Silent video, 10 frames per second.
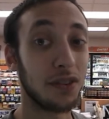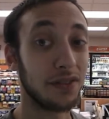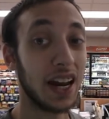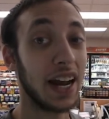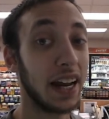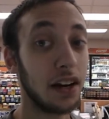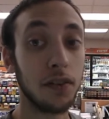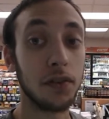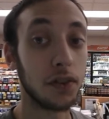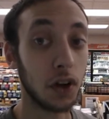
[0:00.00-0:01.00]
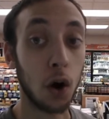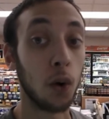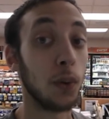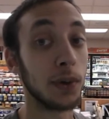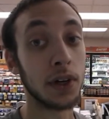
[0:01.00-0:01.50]
of negative
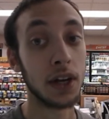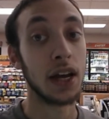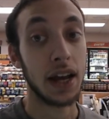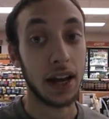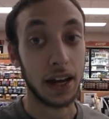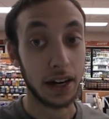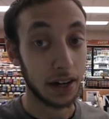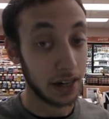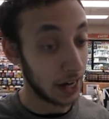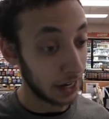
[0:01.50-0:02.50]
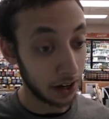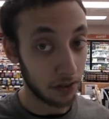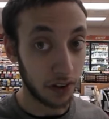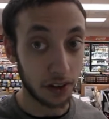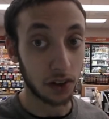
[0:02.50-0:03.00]
tone and
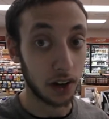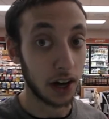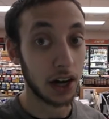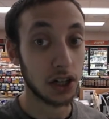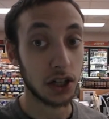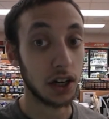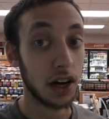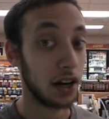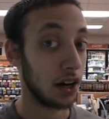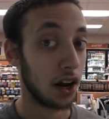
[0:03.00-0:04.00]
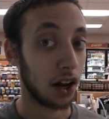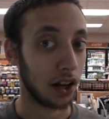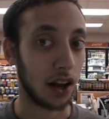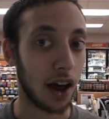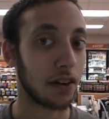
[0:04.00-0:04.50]
negative intonation in a
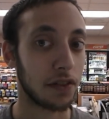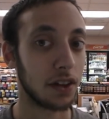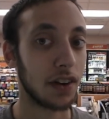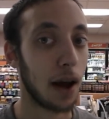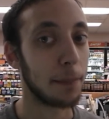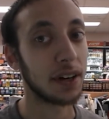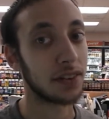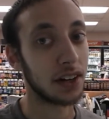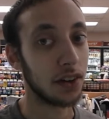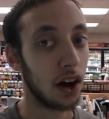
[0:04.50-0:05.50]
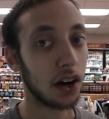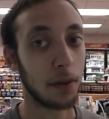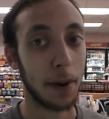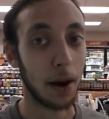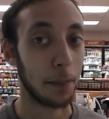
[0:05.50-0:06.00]
lot of the topics I talk
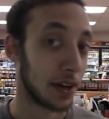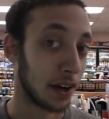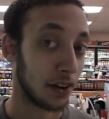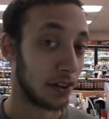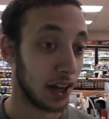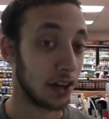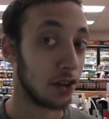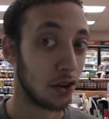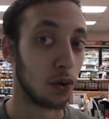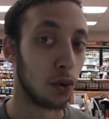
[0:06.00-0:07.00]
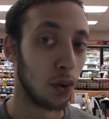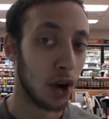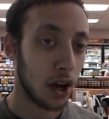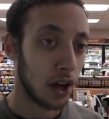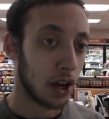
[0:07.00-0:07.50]
about because they do
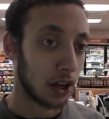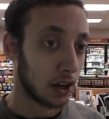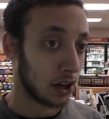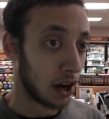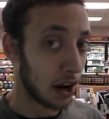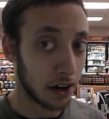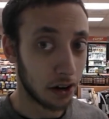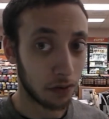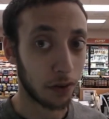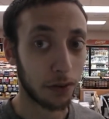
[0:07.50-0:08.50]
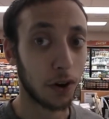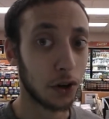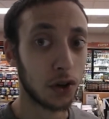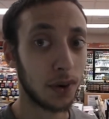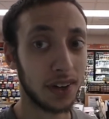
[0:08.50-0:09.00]
kind of
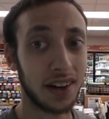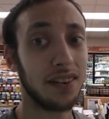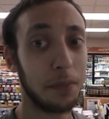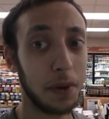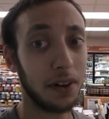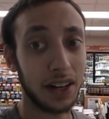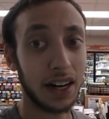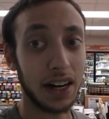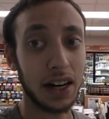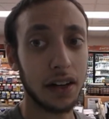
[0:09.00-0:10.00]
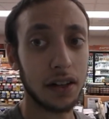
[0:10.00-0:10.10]
refer to a disability.